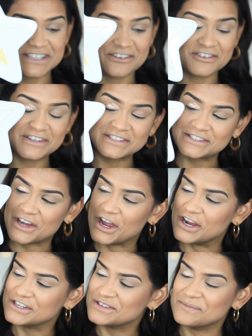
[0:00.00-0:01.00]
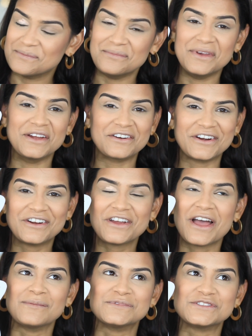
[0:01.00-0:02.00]
Jeffree Star's mirror.
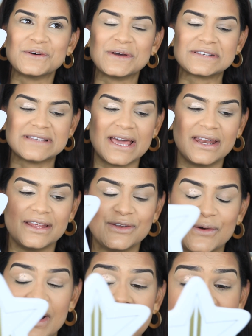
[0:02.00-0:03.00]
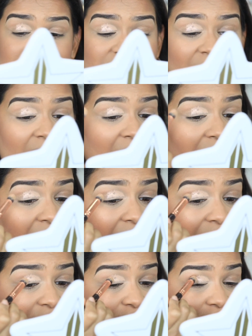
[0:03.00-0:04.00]
I'm so excited, you guys.
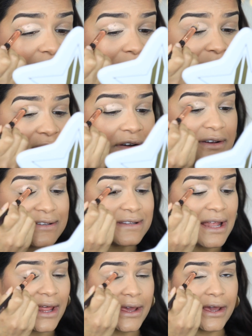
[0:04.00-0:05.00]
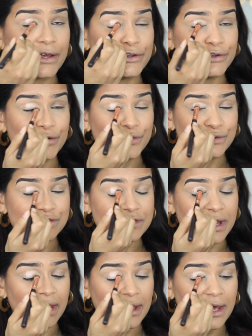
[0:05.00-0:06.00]
I know that a mirror is not like a huge
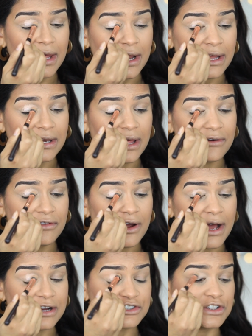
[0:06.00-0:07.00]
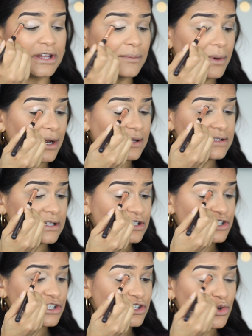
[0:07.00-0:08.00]
thing, and I never actually paid
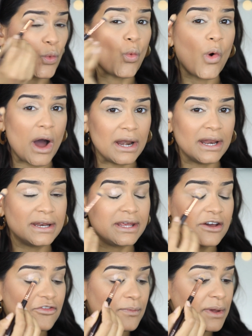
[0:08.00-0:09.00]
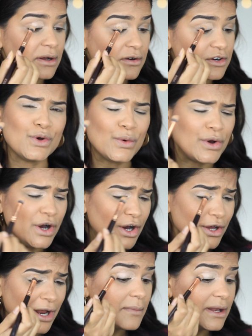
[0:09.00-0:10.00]
attention to quality of mirror. So good.
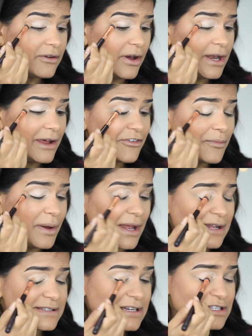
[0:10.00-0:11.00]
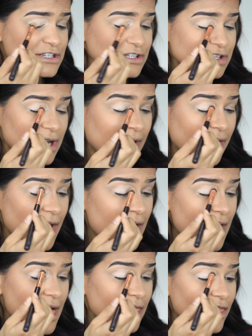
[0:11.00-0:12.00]
I can't believe I never paid attention to like
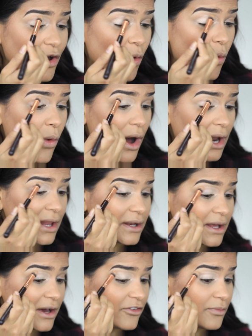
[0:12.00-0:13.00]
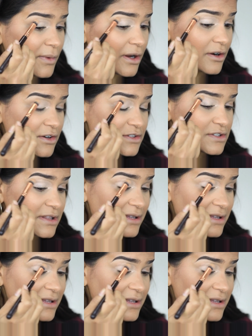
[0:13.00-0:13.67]
the quality of mirrors.